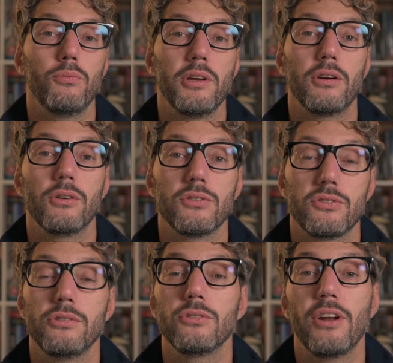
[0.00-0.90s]
because
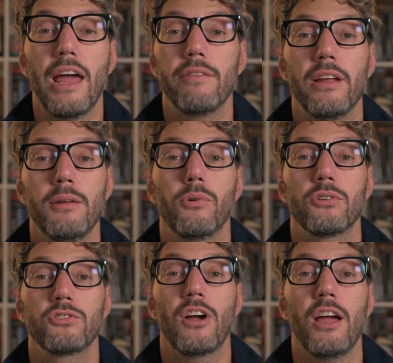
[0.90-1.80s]
you don't have any more
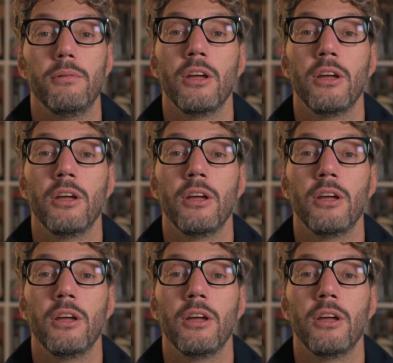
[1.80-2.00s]
time.